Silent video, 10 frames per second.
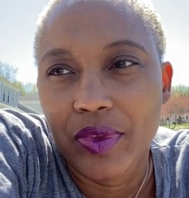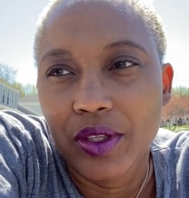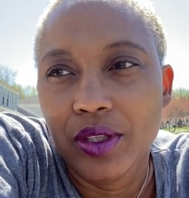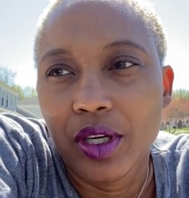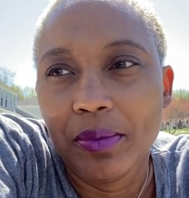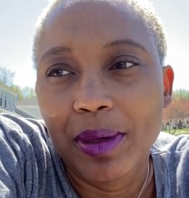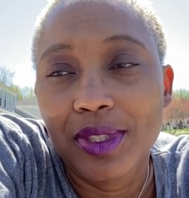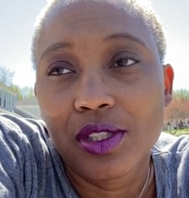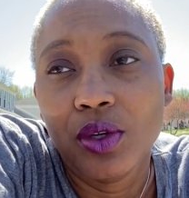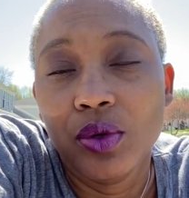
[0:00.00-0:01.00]
You know, maybe
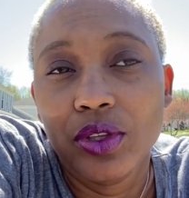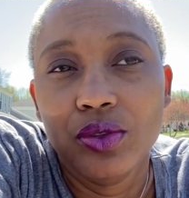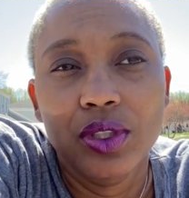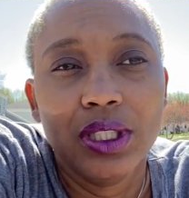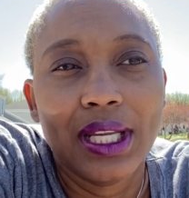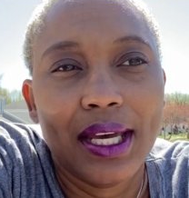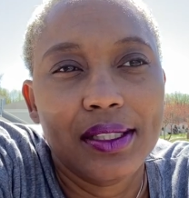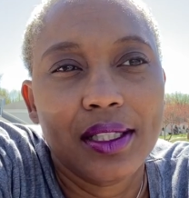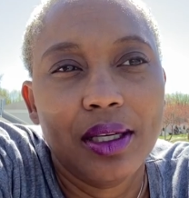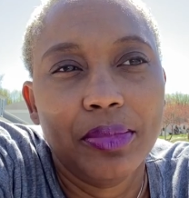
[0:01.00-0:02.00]
it's going through your
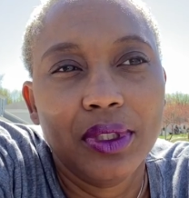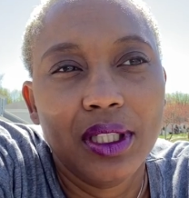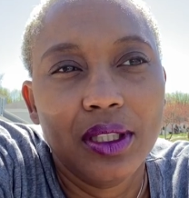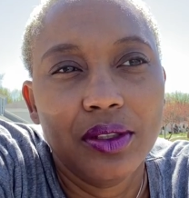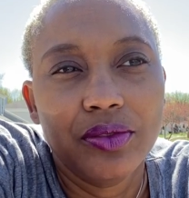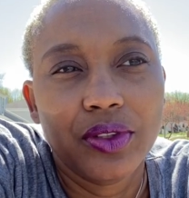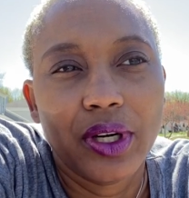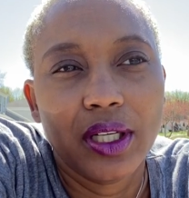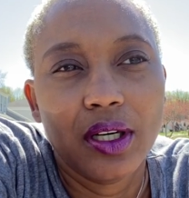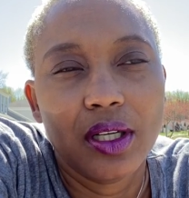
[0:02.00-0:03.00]
last couple of
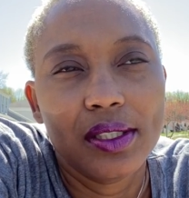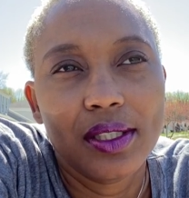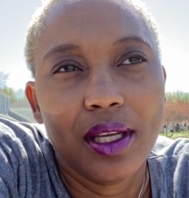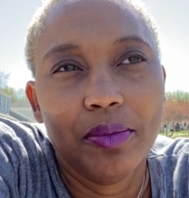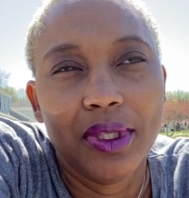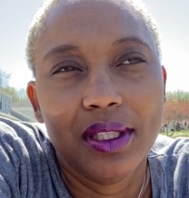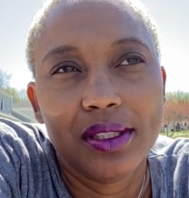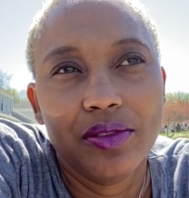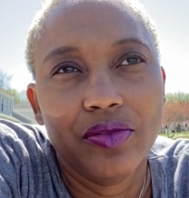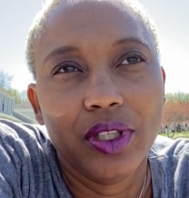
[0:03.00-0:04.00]
credit card
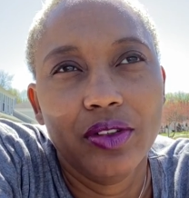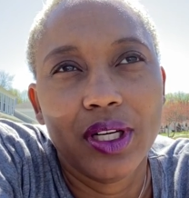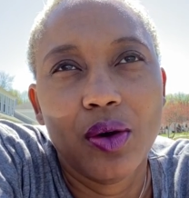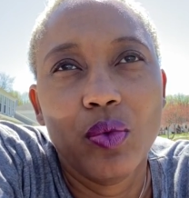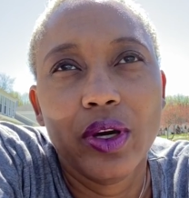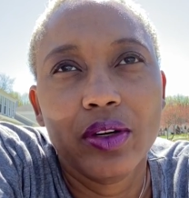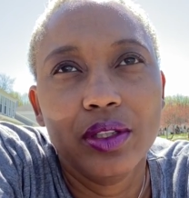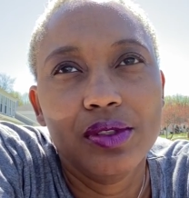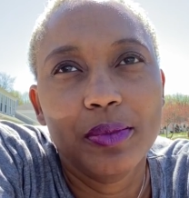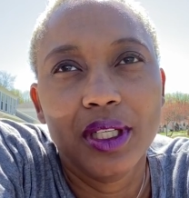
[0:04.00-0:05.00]
statements and figuring out where are
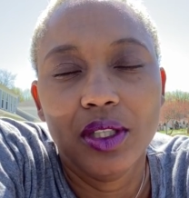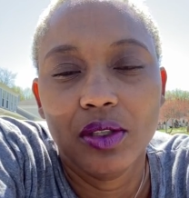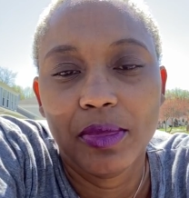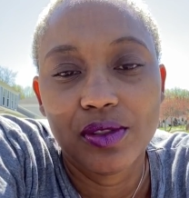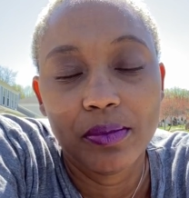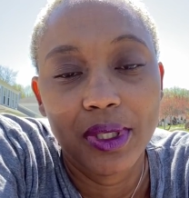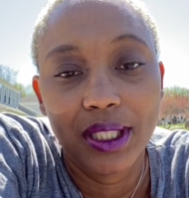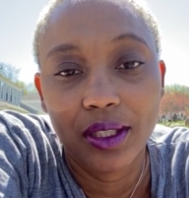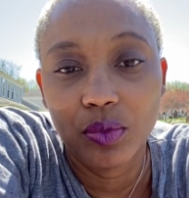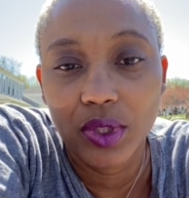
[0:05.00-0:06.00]
you spending your most
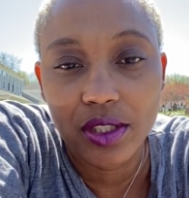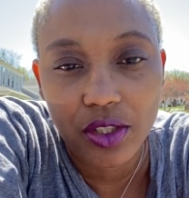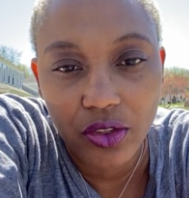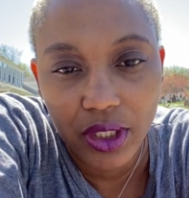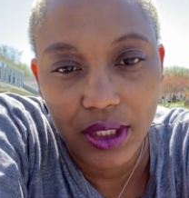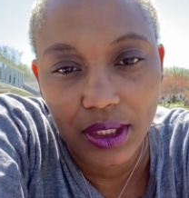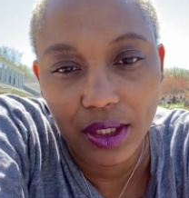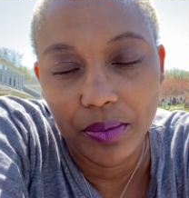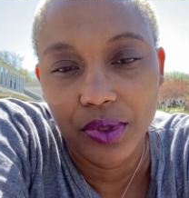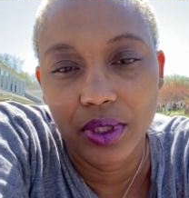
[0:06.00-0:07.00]
money and what is critically
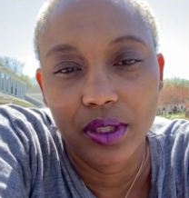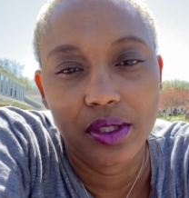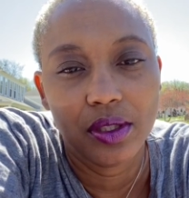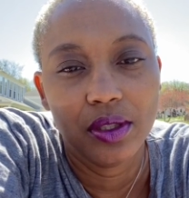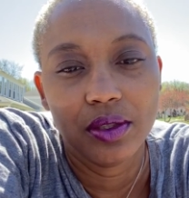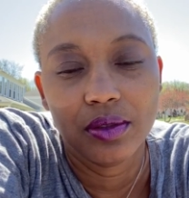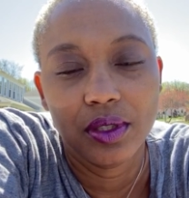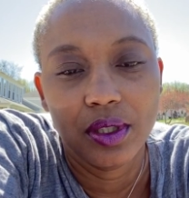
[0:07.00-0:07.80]
important to you.